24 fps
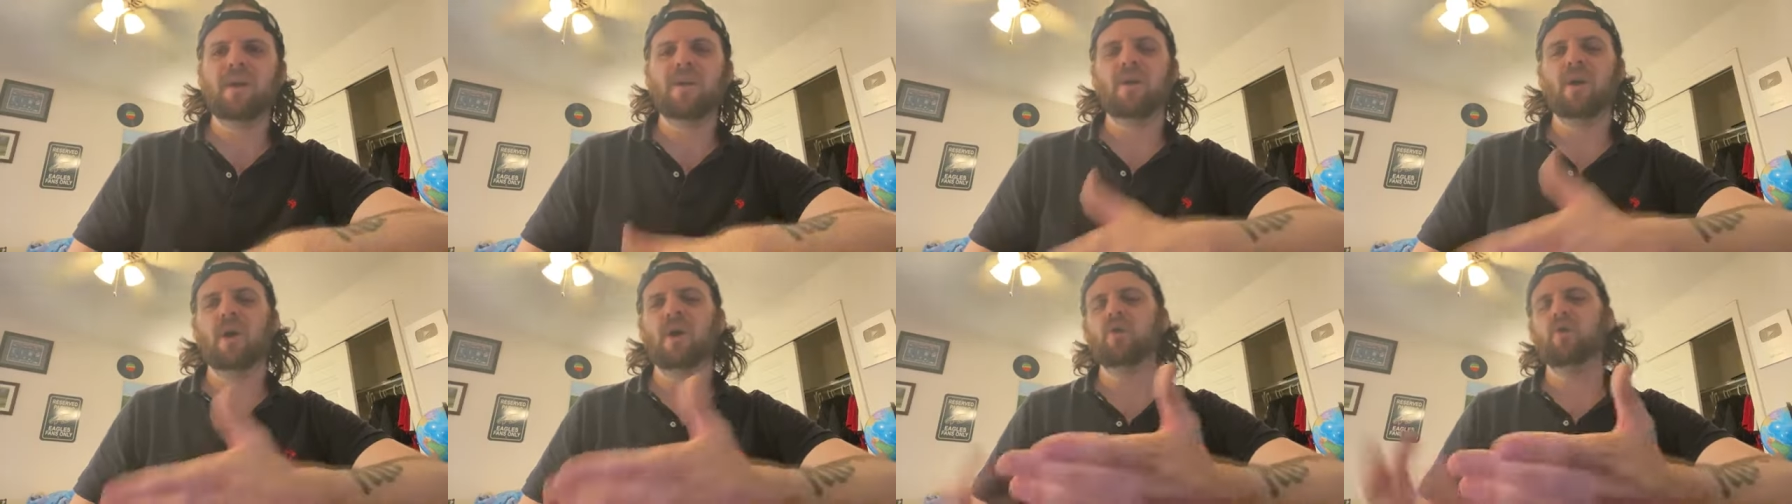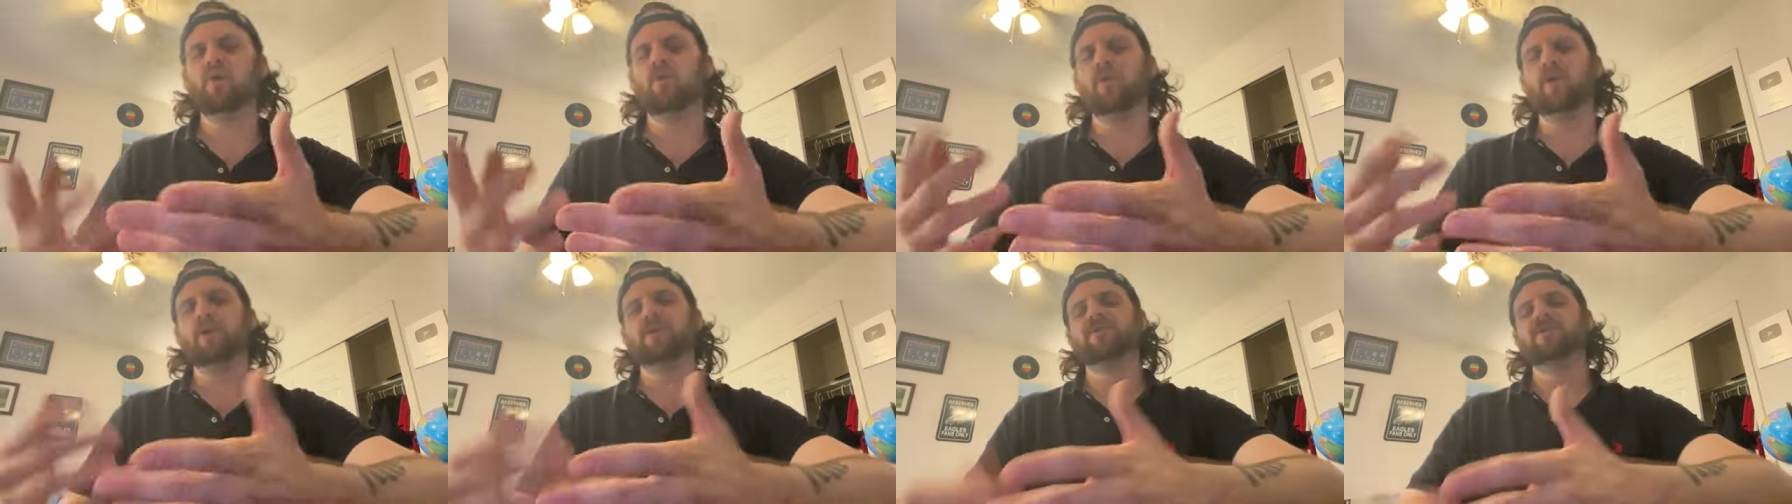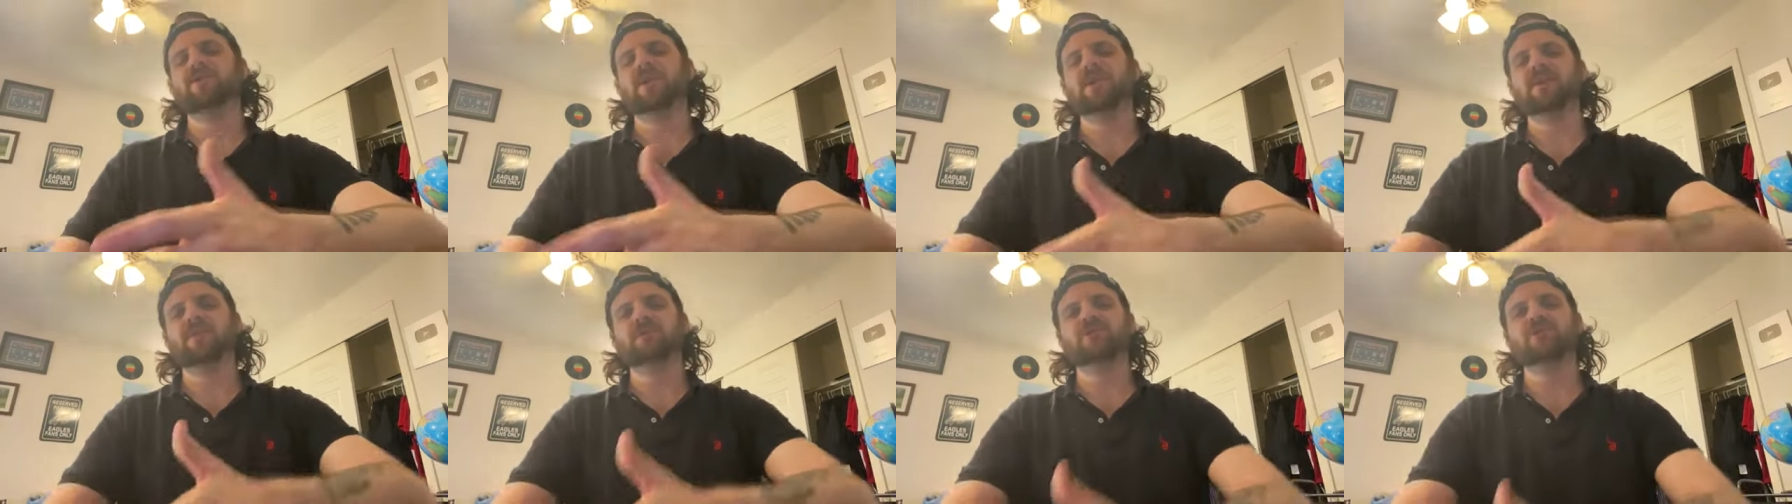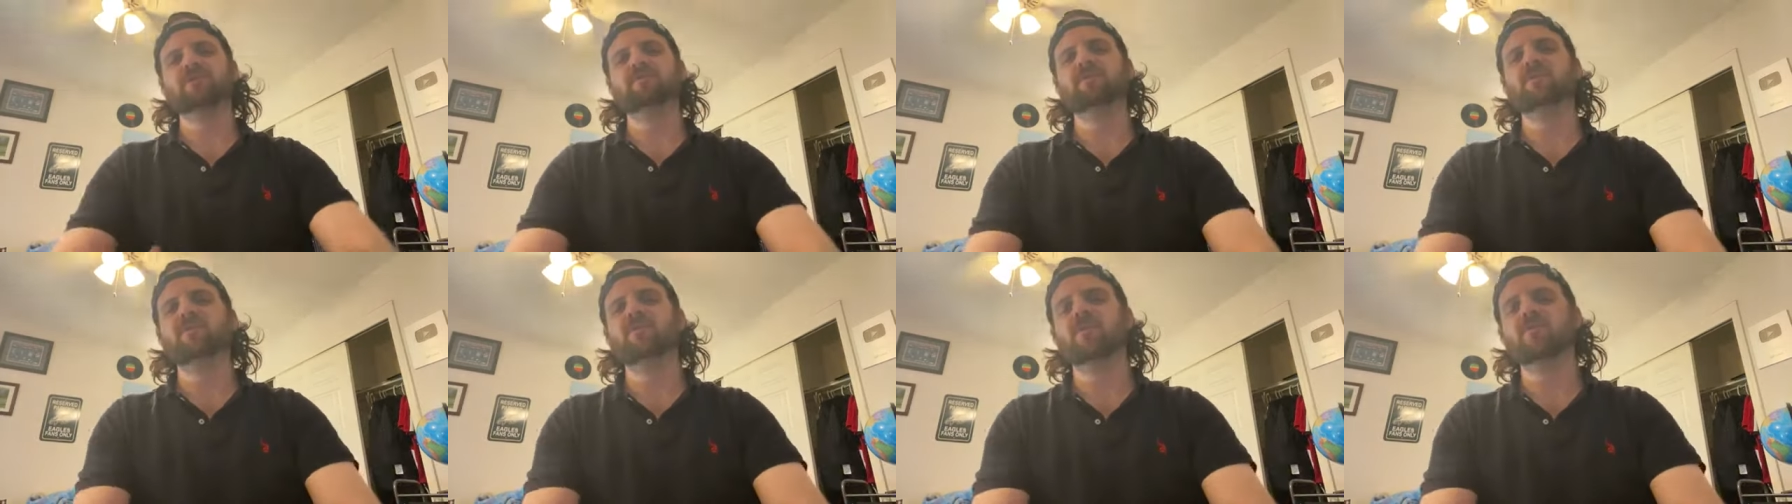I don't know why you're saying
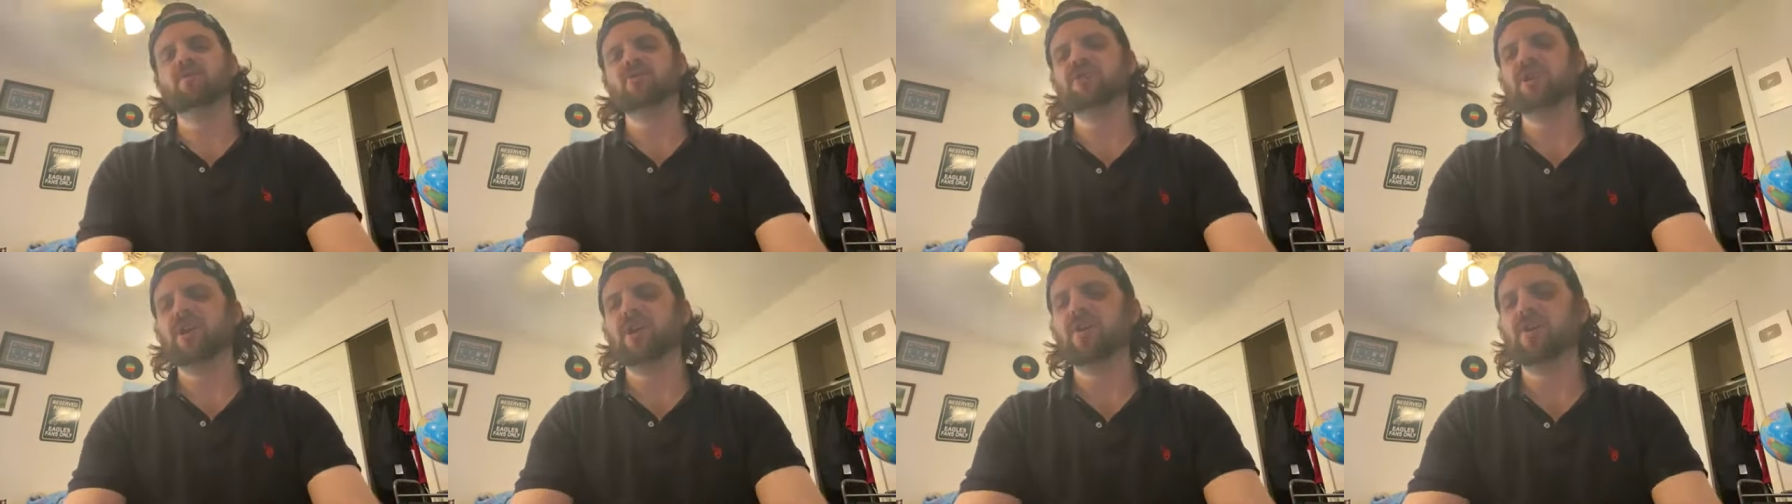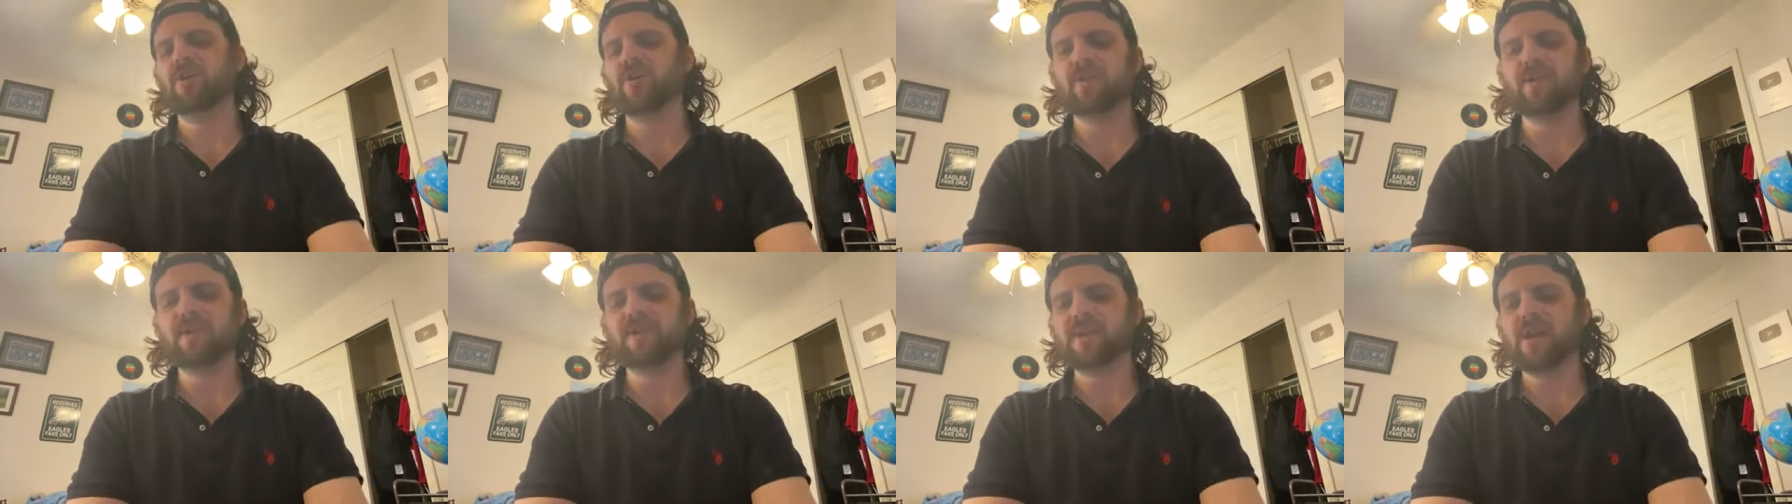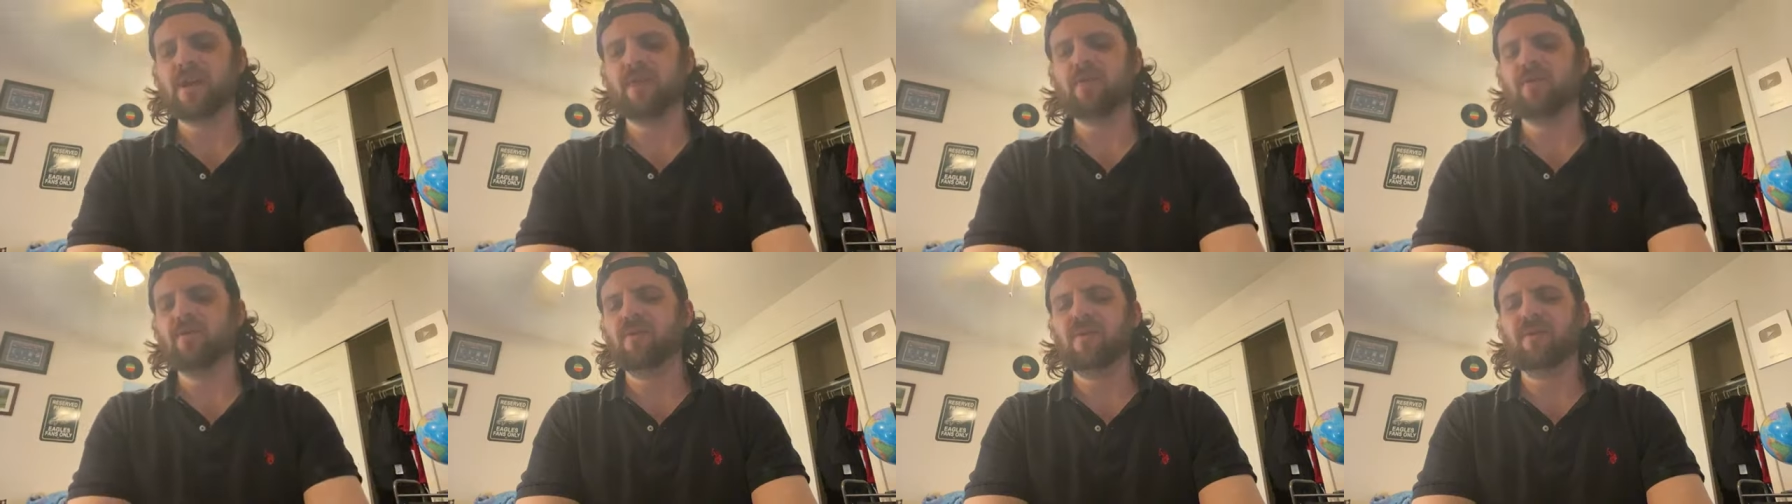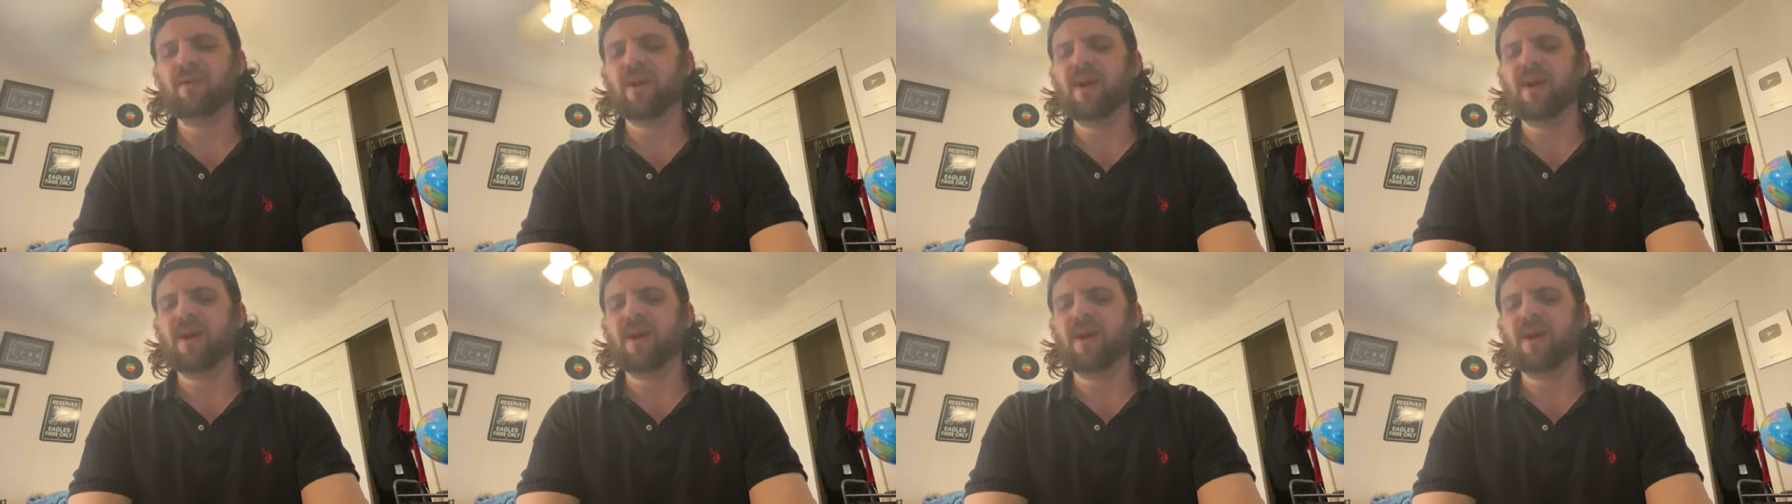Gibi though, Jay Hearn, because I don't,